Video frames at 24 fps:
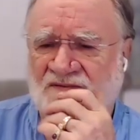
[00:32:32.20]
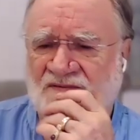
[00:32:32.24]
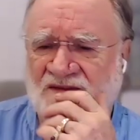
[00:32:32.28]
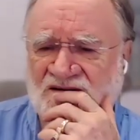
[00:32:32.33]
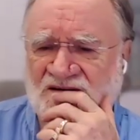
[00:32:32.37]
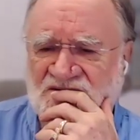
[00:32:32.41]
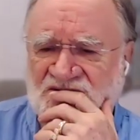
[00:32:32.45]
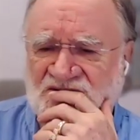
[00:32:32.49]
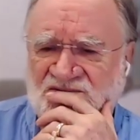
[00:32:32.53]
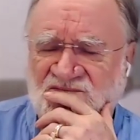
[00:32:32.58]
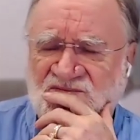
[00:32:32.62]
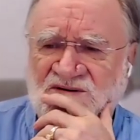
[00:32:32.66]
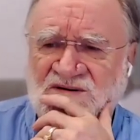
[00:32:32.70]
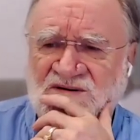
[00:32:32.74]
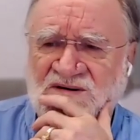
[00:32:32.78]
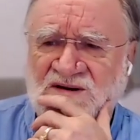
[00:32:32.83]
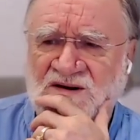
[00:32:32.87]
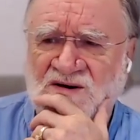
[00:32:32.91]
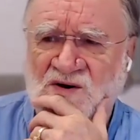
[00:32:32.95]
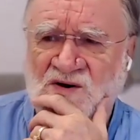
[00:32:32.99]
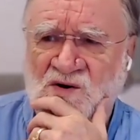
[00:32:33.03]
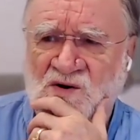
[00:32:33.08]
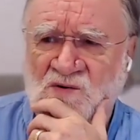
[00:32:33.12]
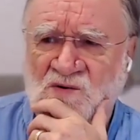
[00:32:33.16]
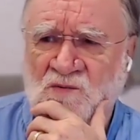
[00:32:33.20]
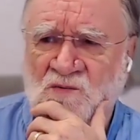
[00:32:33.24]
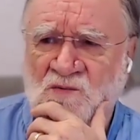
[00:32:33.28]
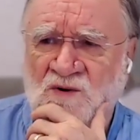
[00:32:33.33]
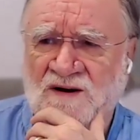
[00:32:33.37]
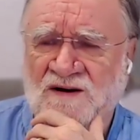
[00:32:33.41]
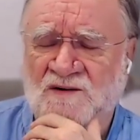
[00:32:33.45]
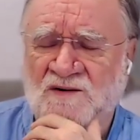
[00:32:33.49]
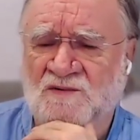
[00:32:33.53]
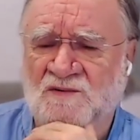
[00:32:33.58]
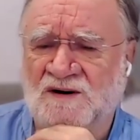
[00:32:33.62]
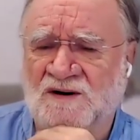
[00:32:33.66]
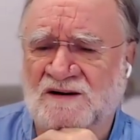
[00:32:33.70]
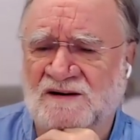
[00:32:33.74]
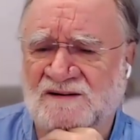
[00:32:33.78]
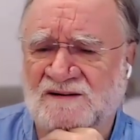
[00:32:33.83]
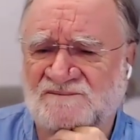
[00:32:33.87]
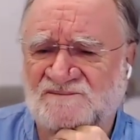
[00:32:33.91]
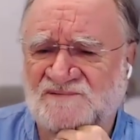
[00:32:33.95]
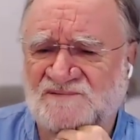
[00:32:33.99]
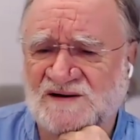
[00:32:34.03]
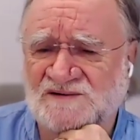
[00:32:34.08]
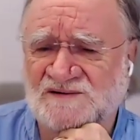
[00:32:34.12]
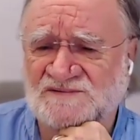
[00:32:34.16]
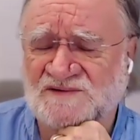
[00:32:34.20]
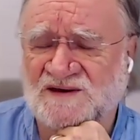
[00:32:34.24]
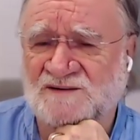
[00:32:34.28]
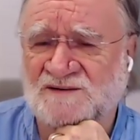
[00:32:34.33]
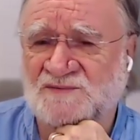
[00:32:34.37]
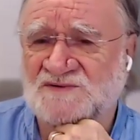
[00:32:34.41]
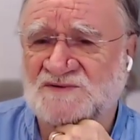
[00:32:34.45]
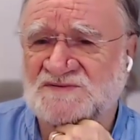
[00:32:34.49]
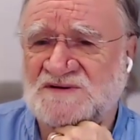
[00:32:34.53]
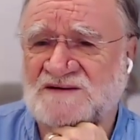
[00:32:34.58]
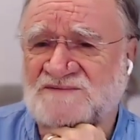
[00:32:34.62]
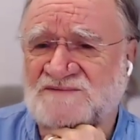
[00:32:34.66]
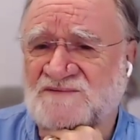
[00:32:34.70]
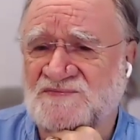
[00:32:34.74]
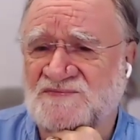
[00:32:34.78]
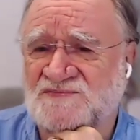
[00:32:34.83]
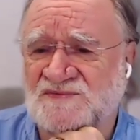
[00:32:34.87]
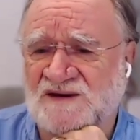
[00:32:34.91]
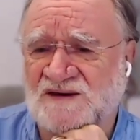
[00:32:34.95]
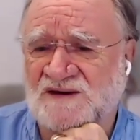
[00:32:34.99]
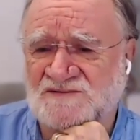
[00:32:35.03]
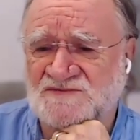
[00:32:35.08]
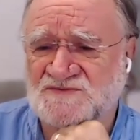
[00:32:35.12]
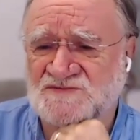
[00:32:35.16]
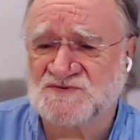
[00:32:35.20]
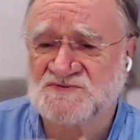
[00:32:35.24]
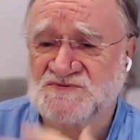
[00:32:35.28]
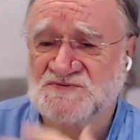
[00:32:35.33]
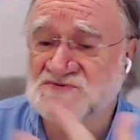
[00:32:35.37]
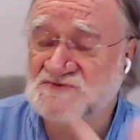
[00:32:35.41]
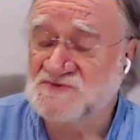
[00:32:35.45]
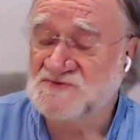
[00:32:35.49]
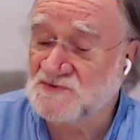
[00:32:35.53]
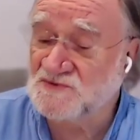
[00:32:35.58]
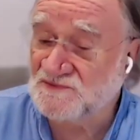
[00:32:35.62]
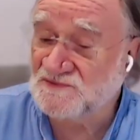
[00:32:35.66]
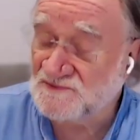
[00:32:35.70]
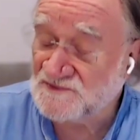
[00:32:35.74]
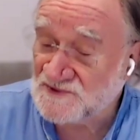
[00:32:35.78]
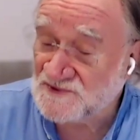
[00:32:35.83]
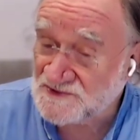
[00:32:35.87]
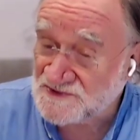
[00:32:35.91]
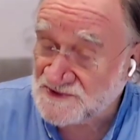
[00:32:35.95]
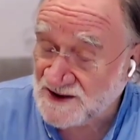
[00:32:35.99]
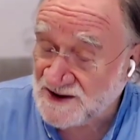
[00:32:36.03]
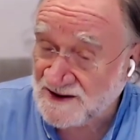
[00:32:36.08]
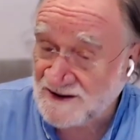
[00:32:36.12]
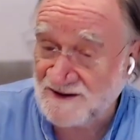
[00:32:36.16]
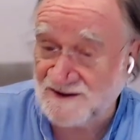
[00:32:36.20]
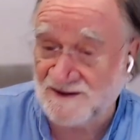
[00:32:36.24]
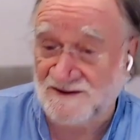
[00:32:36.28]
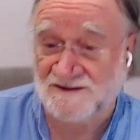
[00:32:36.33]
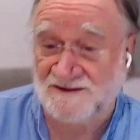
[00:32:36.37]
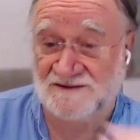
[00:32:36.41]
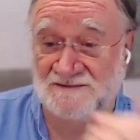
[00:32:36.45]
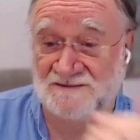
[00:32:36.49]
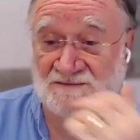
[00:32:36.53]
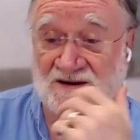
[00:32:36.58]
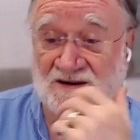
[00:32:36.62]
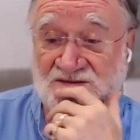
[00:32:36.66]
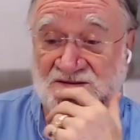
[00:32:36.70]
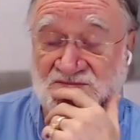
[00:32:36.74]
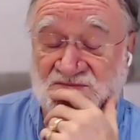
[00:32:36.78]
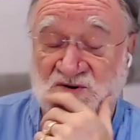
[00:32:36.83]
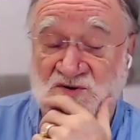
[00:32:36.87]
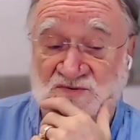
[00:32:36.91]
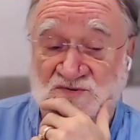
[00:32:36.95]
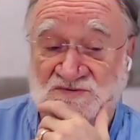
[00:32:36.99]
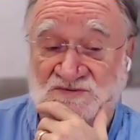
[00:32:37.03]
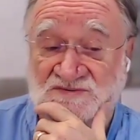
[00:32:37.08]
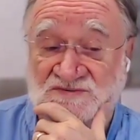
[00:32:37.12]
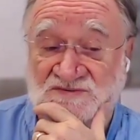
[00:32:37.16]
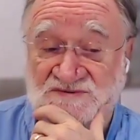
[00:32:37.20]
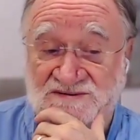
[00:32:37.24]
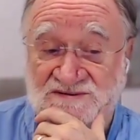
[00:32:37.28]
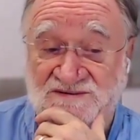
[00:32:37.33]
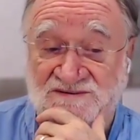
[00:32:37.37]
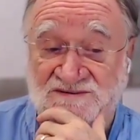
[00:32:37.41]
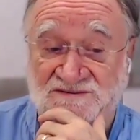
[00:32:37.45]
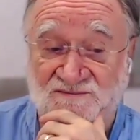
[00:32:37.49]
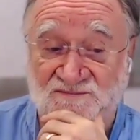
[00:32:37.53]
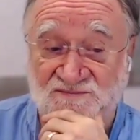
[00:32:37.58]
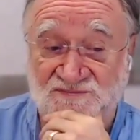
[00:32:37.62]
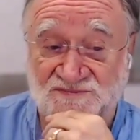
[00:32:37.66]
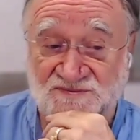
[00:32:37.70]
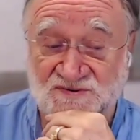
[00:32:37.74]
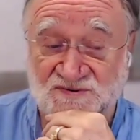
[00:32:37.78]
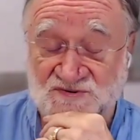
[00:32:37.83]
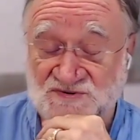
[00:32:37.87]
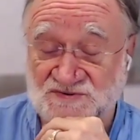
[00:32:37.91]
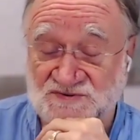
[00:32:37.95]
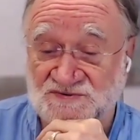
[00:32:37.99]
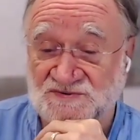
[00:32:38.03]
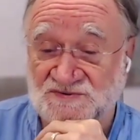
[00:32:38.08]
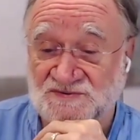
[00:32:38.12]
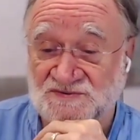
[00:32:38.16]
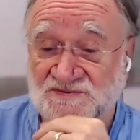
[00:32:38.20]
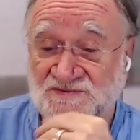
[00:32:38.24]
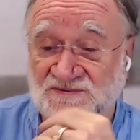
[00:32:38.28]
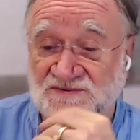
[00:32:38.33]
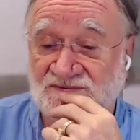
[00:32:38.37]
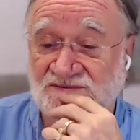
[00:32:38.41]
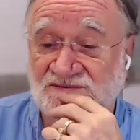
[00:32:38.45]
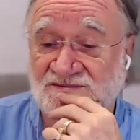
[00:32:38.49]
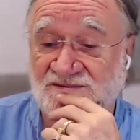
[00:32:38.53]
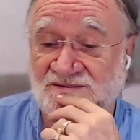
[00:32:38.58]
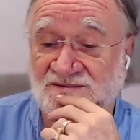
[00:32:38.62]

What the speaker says: oh, that's really a long way away. In fact, I was even in Düsseldorf today. My doctor's in Düsseldorf.